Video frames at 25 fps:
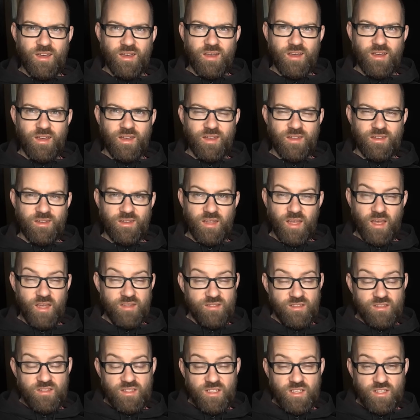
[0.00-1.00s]
And as a
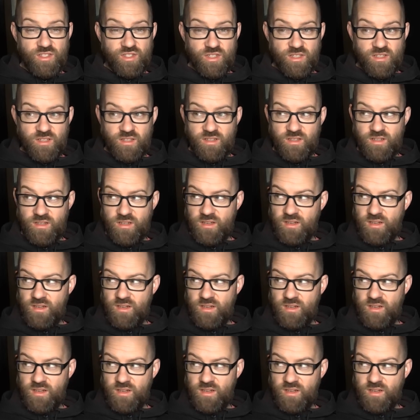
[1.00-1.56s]
teacher,